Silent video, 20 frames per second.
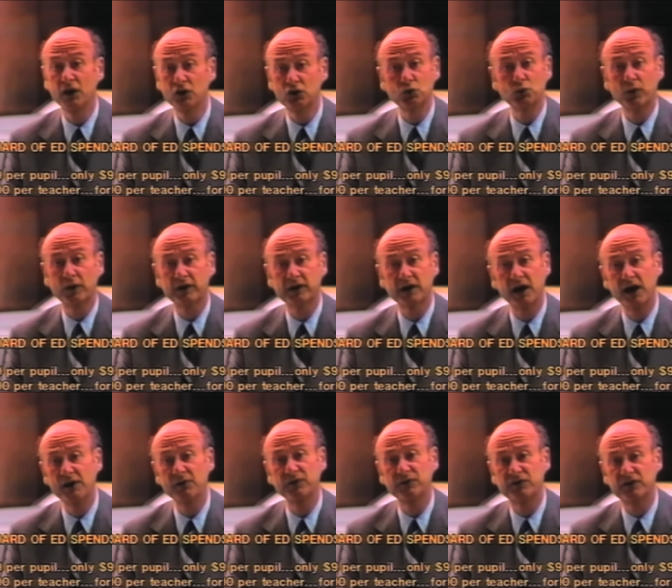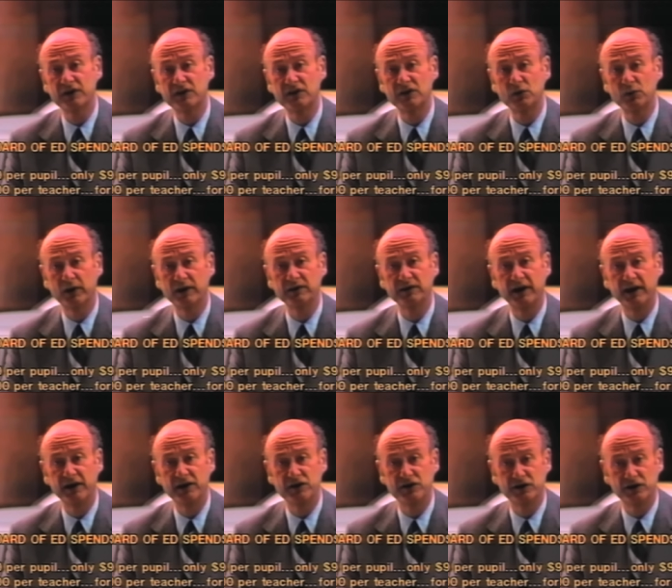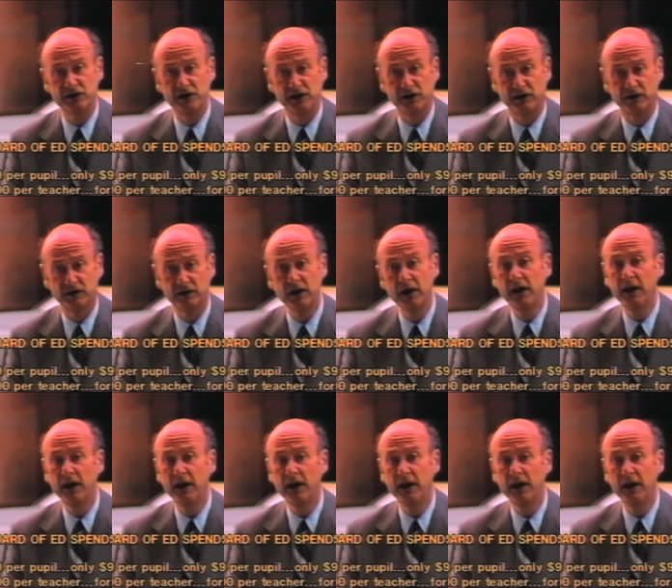to work 161 days a year.